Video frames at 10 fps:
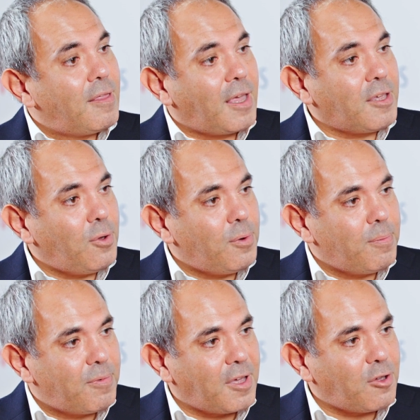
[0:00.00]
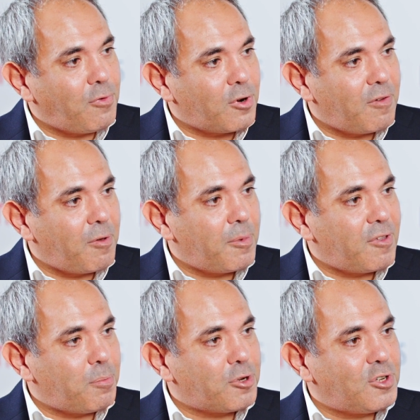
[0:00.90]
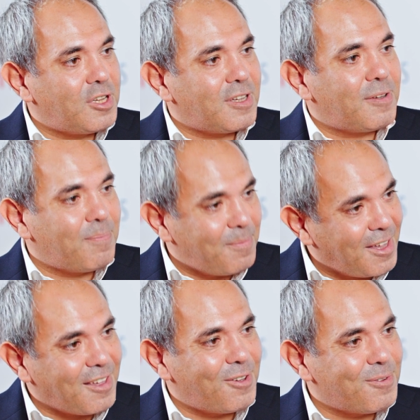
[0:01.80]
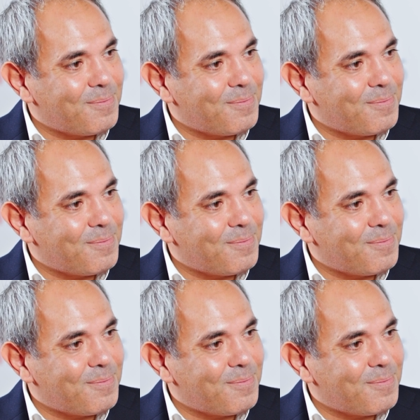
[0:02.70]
Thank you. Thank you for giving me the opportunity. Thank you.